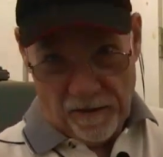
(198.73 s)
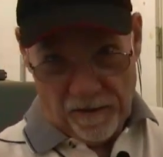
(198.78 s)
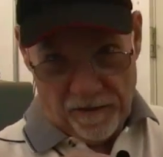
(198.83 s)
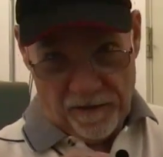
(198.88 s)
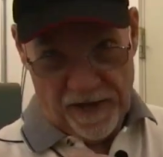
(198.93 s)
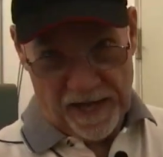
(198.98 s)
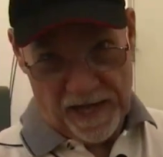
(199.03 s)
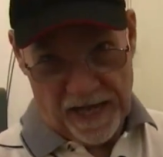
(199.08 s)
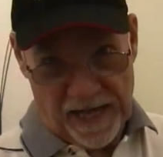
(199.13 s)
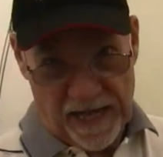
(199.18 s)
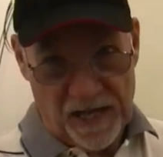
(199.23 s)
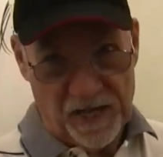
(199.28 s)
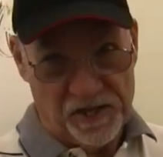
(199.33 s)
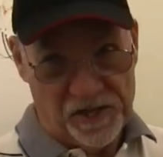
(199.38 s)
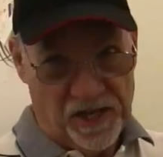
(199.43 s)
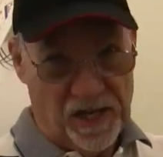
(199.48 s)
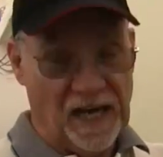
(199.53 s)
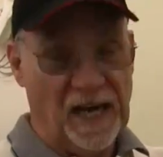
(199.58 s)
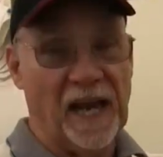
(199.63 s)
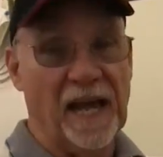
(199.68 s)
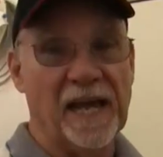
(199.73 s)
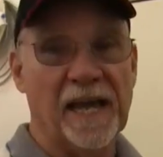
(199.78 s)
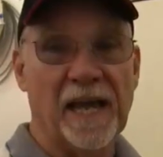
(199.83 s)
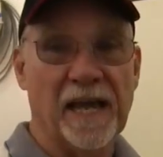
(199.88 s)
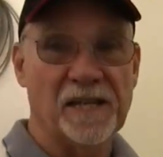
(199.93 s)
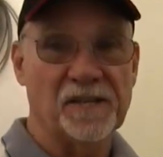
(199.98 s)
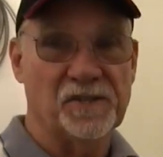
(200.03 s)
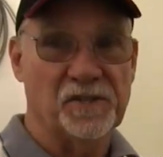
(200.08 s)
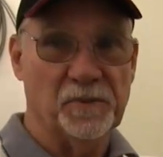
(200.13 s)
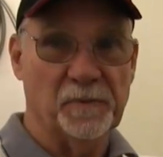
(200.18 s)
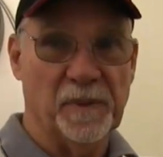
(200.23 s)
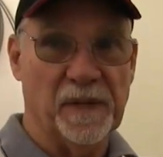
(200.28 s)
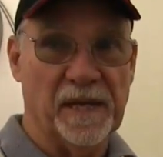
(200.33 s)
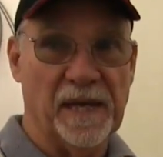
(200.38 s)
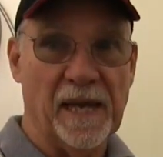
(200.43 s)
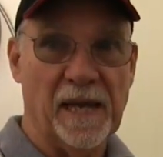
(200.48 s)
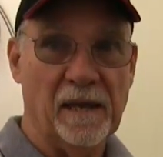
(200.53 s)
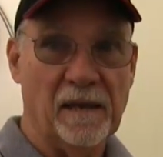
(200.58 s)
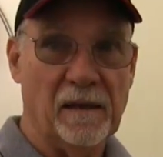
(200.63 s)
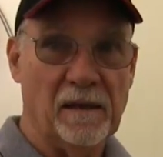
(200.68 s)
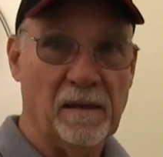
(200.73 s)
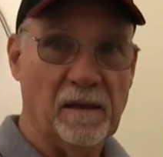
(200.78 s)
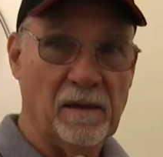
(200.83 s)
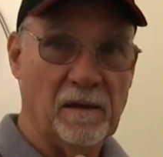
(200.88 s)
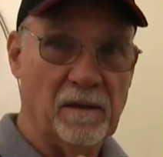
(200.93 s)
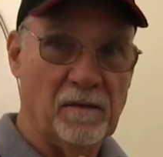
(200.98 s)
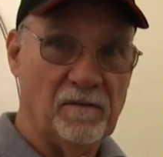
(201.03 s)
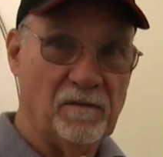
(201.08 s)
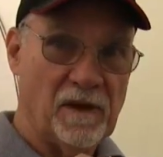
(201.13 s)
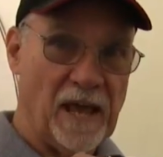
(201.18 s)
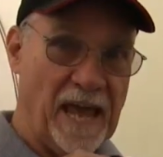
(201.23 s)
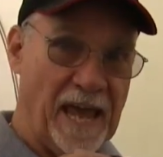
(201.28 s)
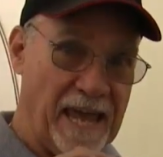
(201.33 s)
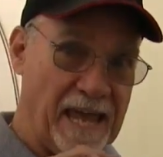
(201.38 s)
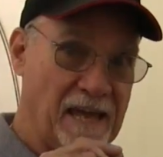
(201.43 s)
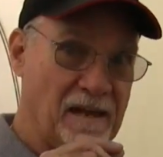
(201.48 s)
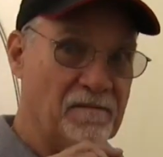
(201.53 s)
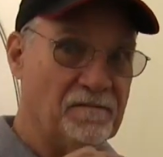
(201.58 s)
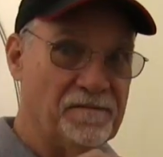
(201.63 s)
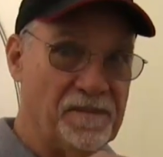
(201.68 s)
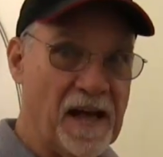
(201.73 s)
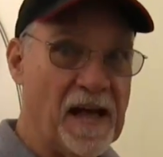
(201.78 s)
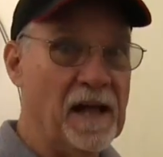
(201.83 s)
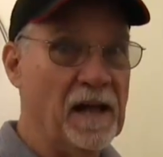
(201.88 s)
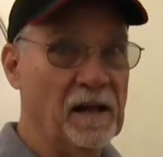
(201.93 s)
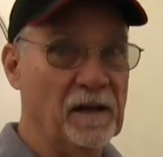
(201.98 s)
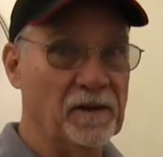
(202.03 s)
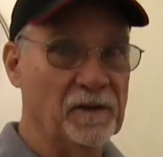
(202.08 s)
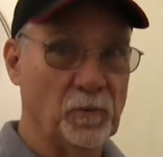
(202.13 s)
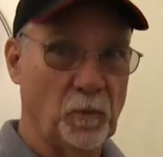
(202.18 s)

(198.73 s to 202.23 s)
then each inlay has to be hand filed